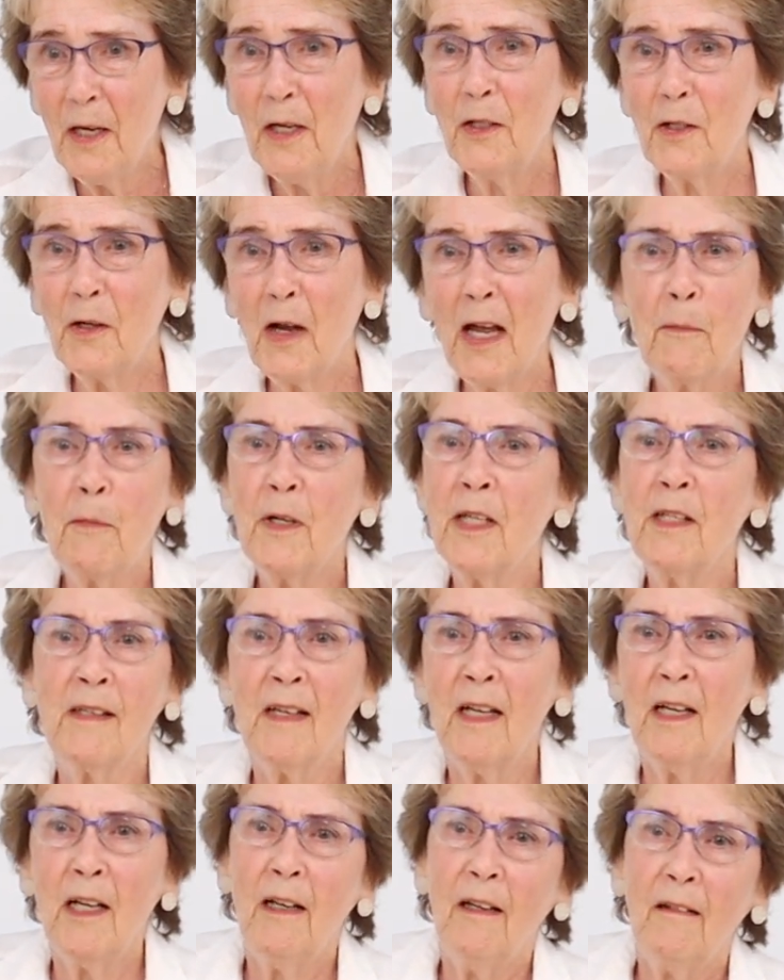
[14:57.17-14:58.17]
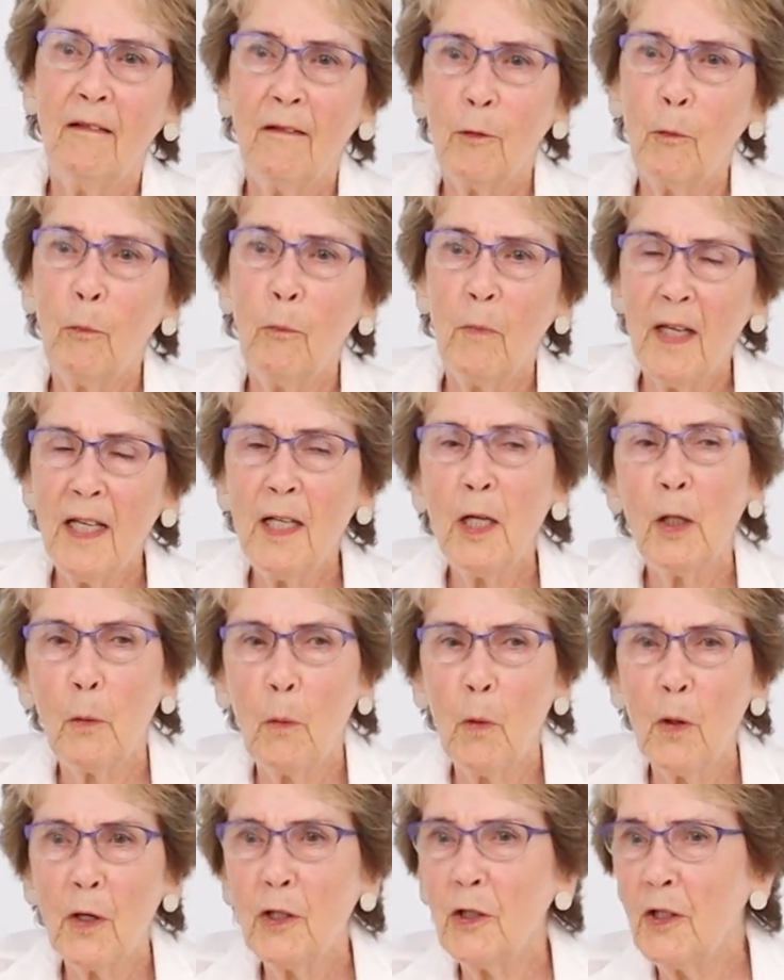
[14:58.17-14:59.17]
So I was in a
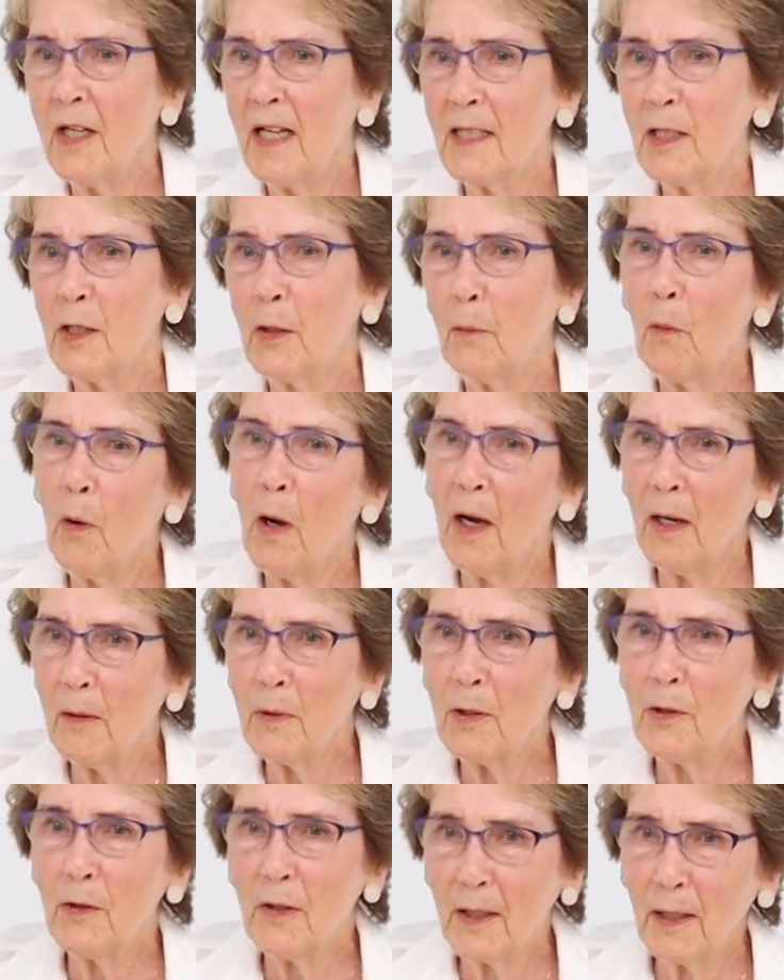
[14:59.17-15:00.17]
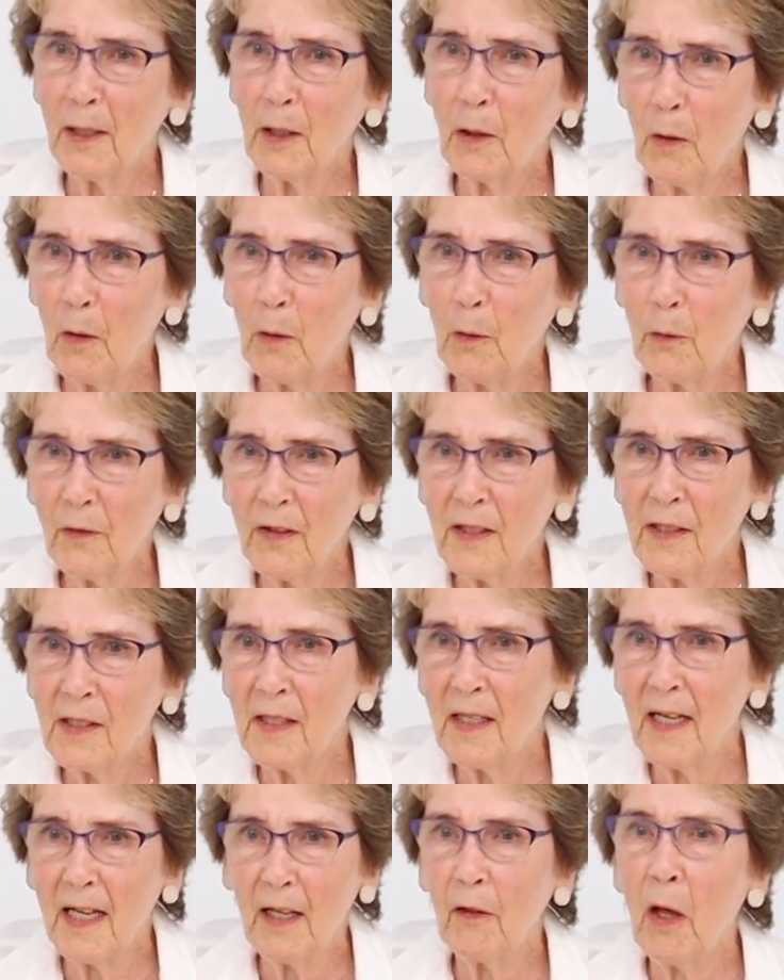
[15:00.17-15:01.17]
quandary as to what I would really call this,
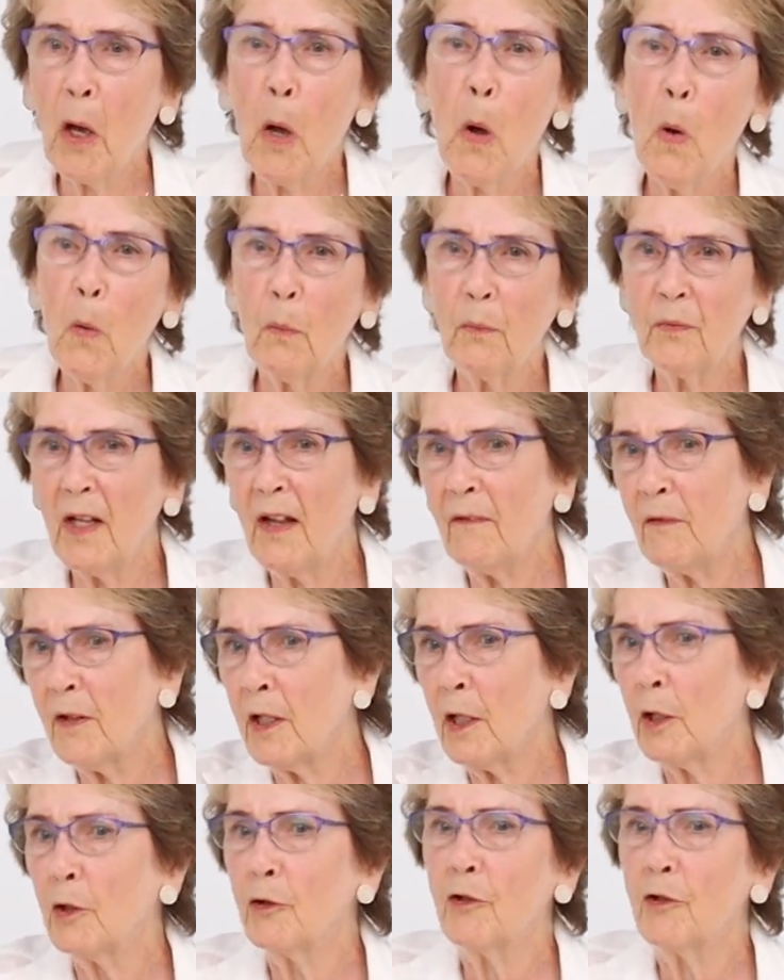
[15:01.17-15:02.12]
and then definitely it'll